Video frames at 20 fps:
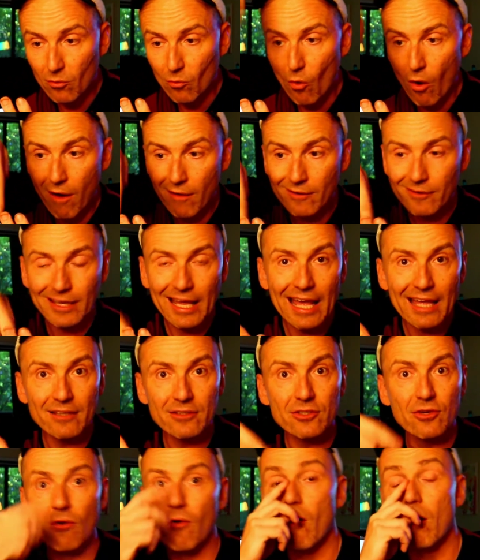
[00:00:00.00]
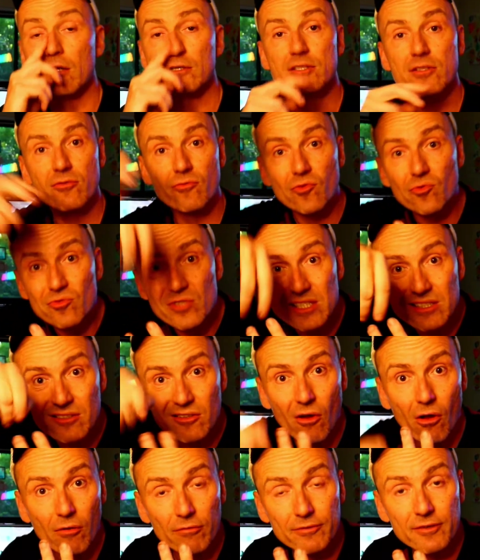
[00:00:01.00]
Water can't cross through,
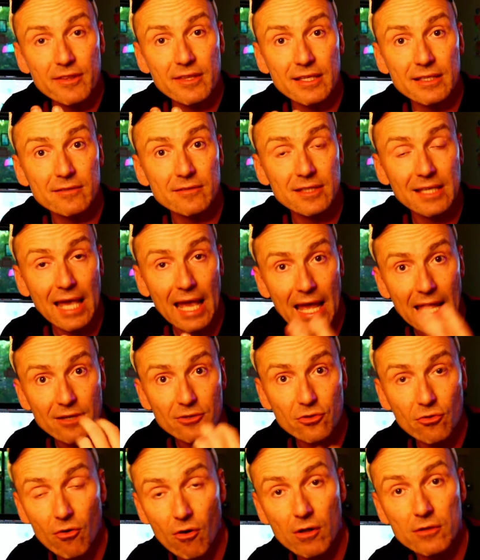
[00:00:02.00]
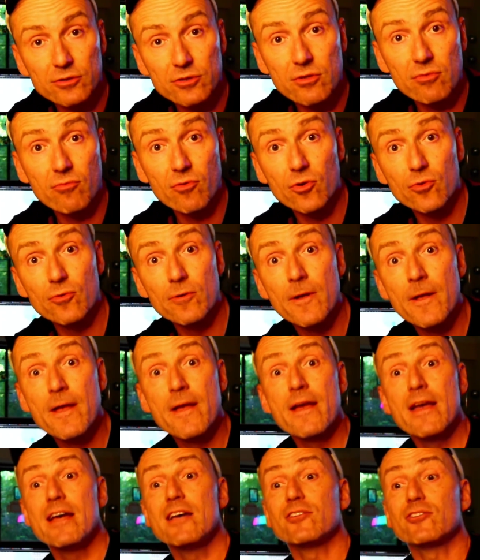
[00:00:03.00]
dissolved things can't cross through,
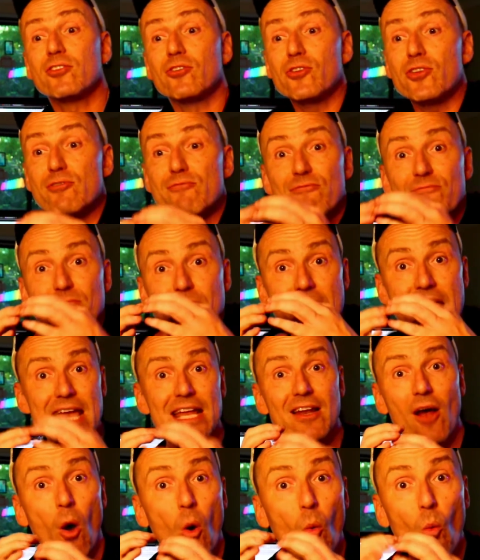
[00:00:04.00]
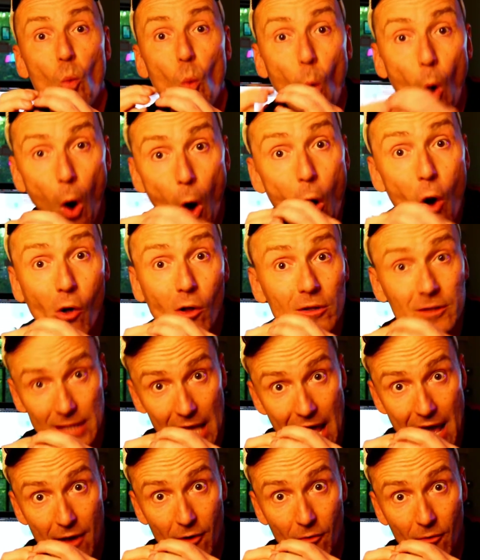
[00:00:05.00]
so you've made a wall
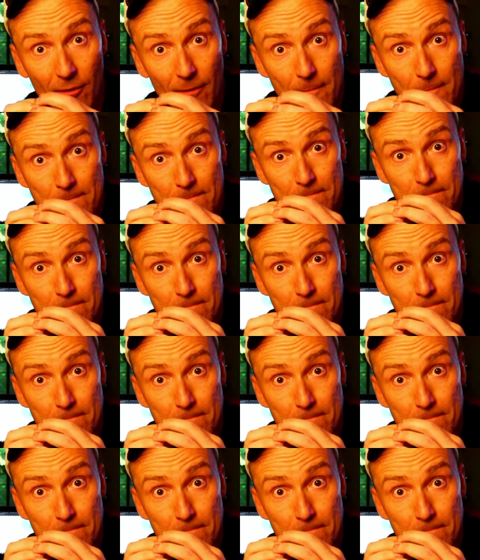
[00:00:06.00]
now,